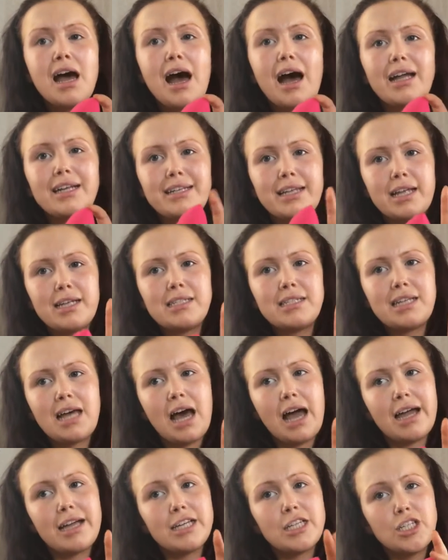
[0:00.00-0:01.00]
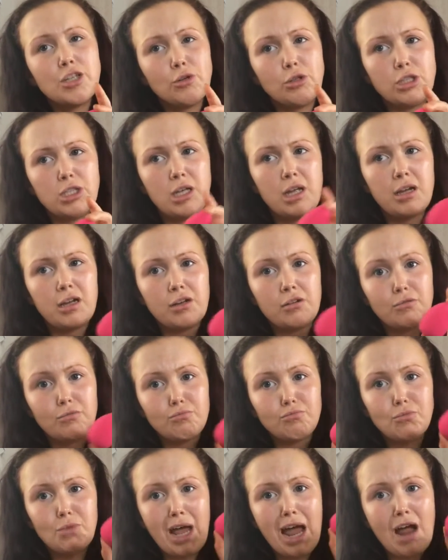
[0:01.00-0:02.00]
at this size, so it's an
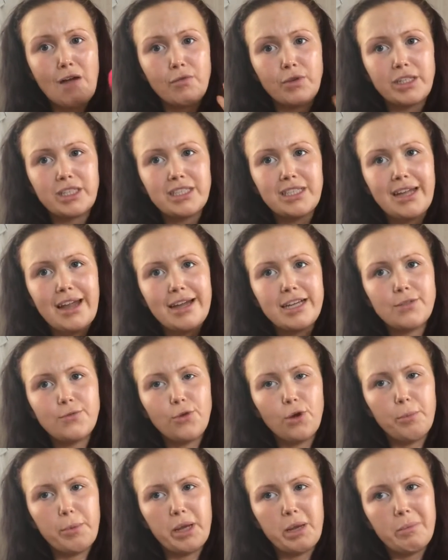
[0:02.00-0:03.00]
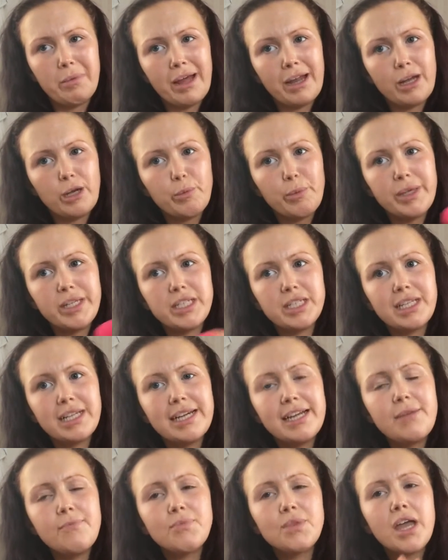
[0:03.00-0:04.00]
average size for a beauty blender
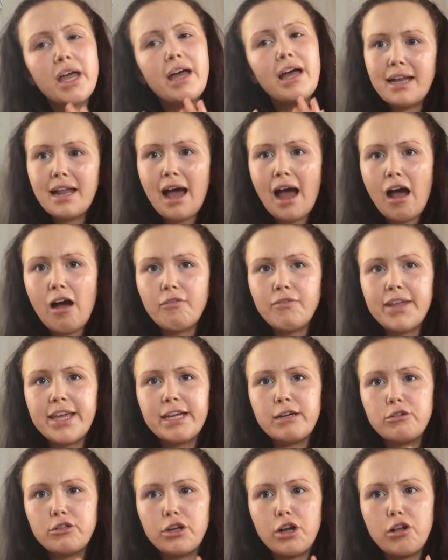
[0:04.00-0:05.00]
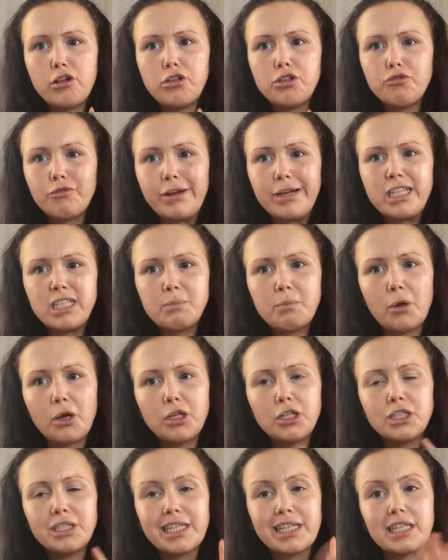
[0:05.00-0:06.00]
basically. I have the Eco-Tools green
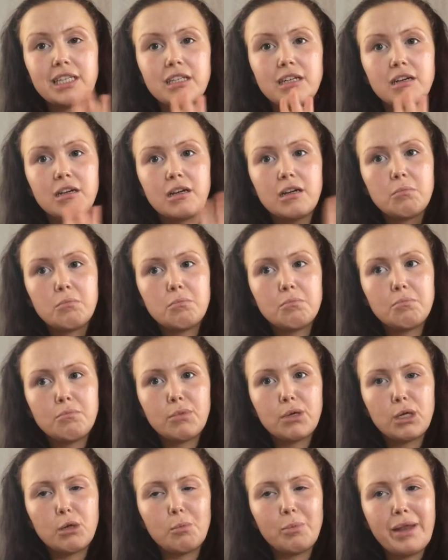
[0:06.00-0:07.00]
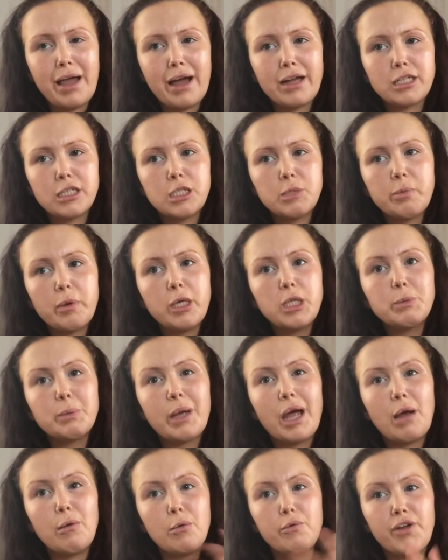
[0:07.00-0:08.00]
sponge, like the complexion sponge.
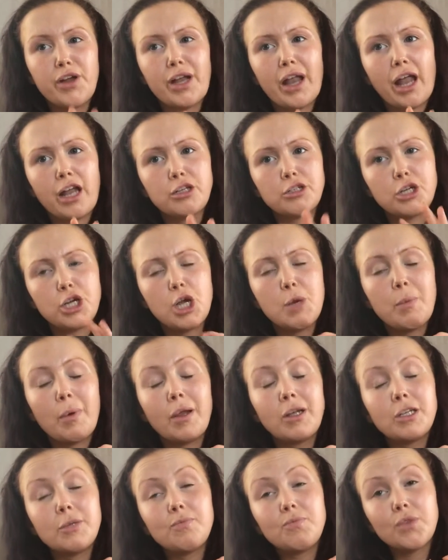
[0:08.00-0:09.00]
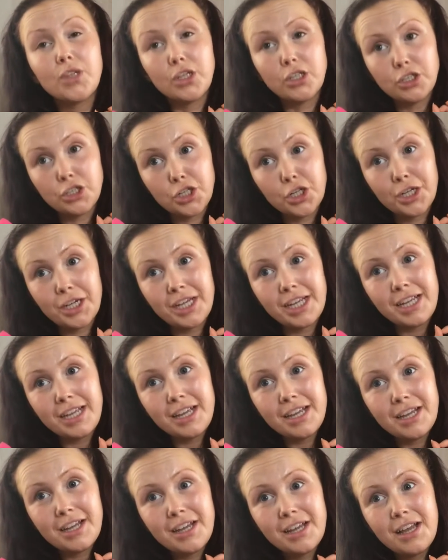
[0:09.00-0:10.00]
I reviewed that too, but Suki,
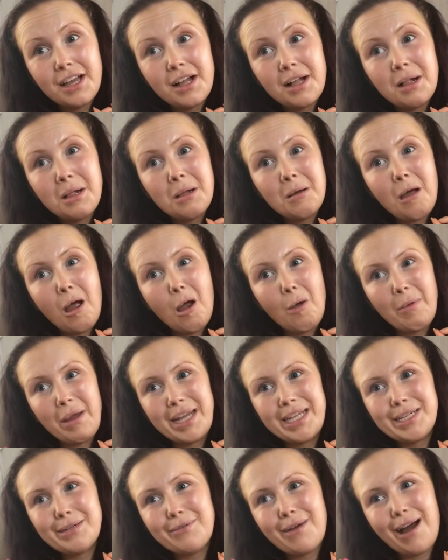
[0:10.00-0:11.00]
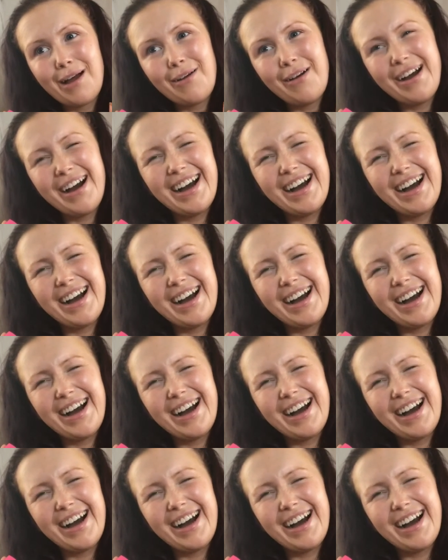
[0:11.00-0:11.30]
I really too well.